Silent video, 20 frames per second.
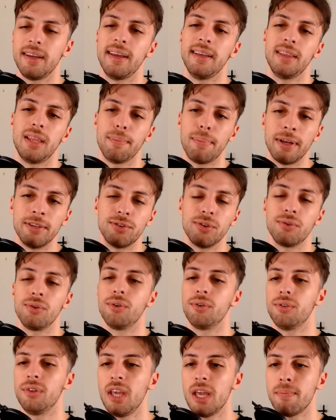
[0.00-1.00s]
It depends on
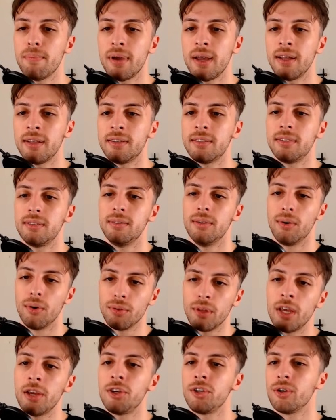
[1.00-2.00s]
your teammates, the
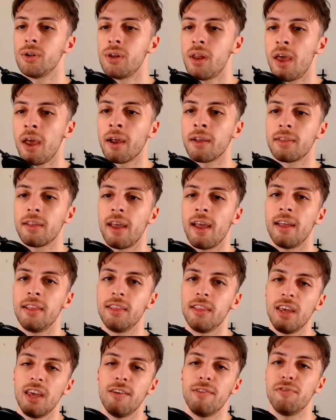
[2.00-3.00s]
rotation length,
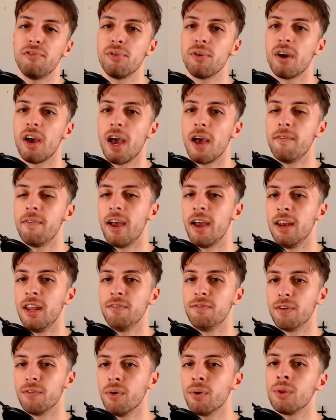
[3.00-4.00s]
and if you have any
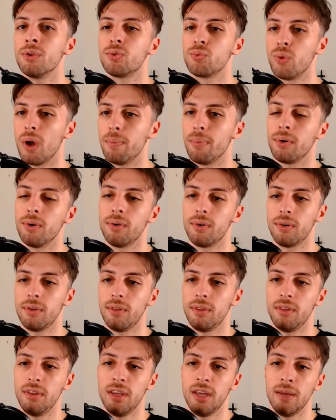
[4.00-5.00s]
Favonius weapon or
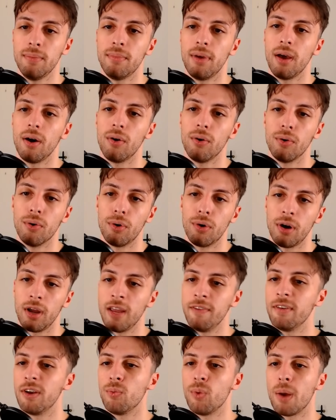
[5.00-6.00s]
team, or
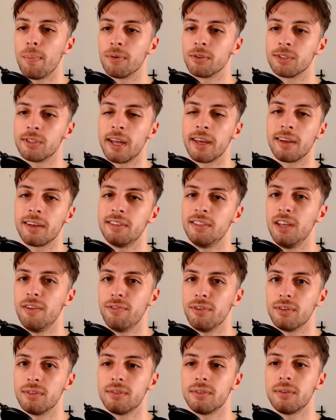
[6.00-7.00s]
even weapons like
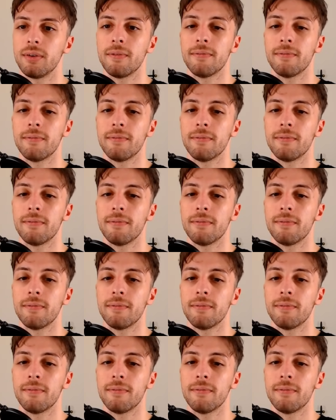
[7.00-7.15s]
Xephus.